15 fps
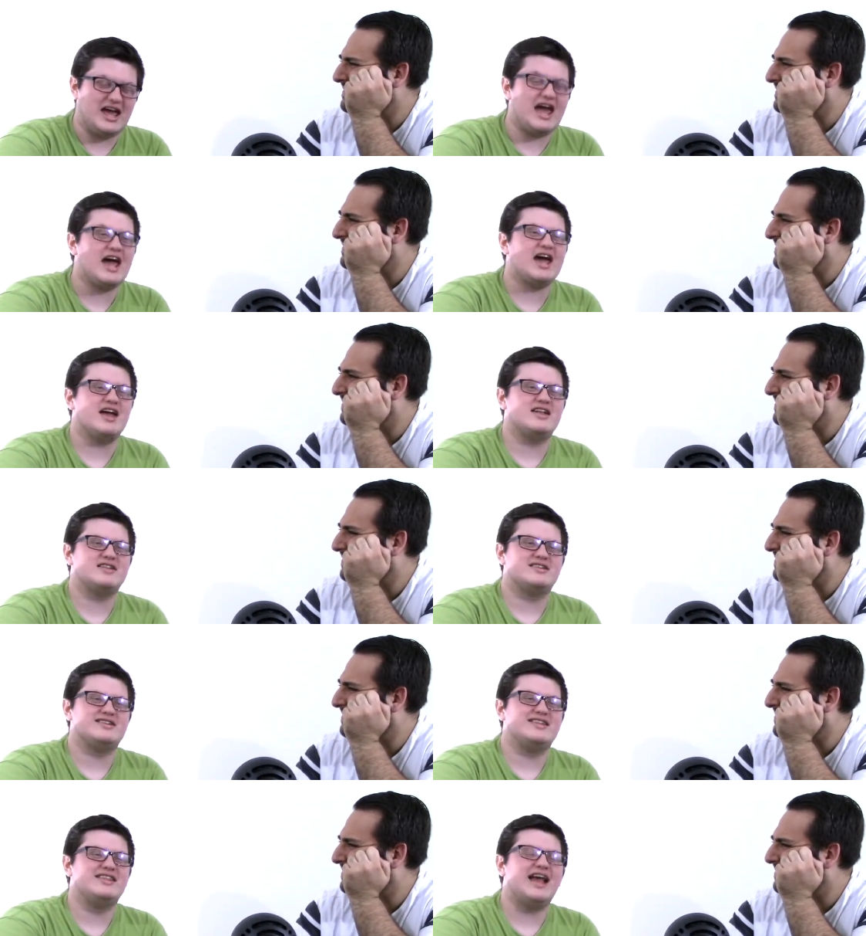
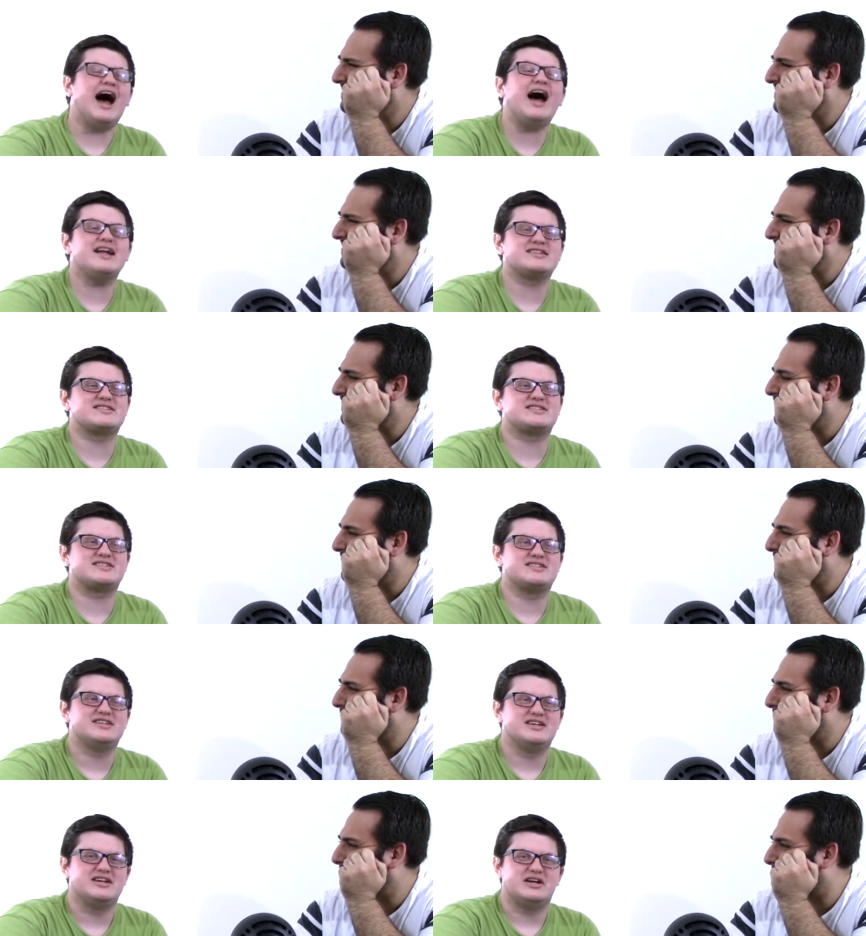Speaker 1: and not
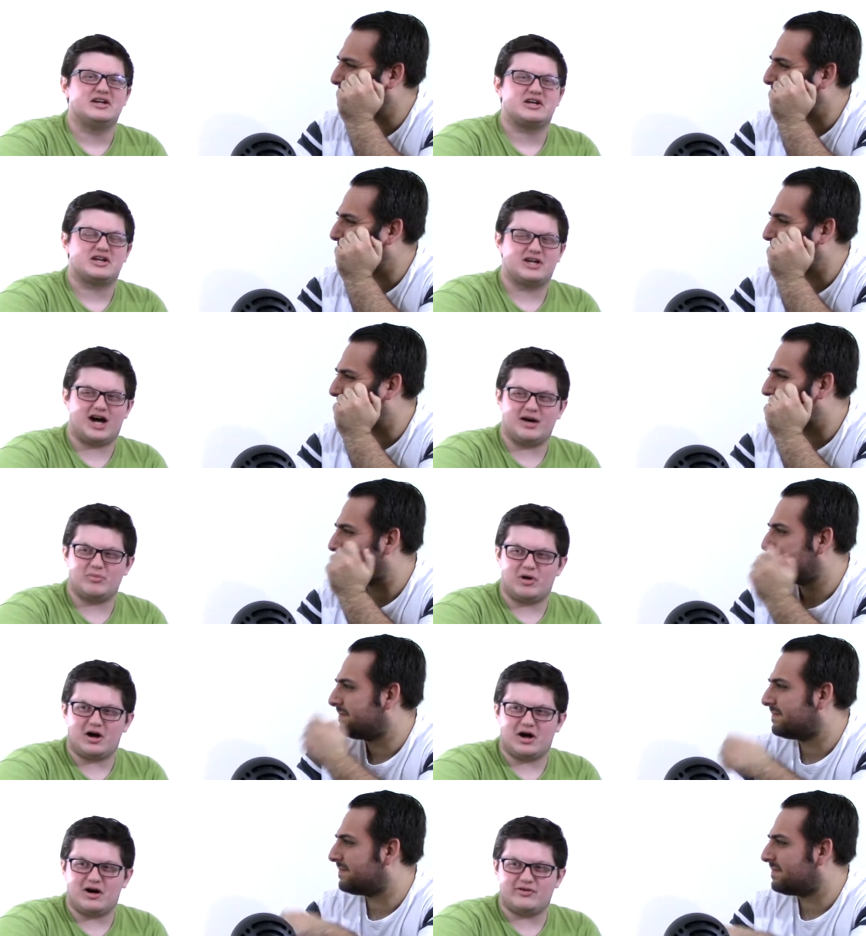
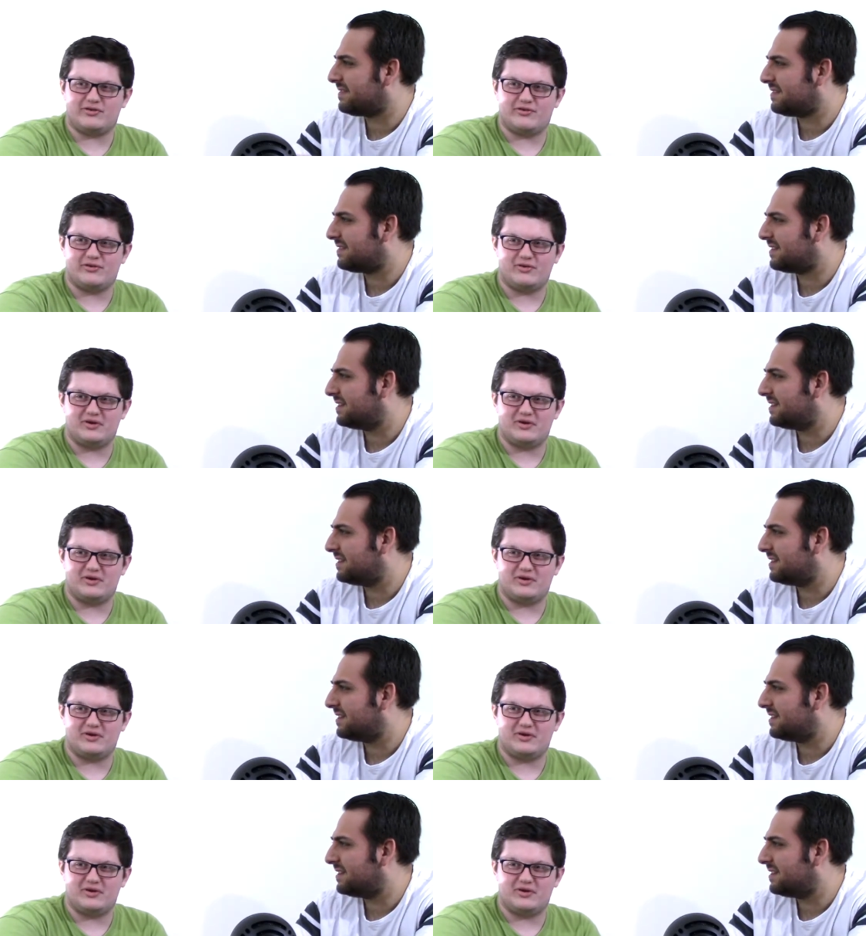come off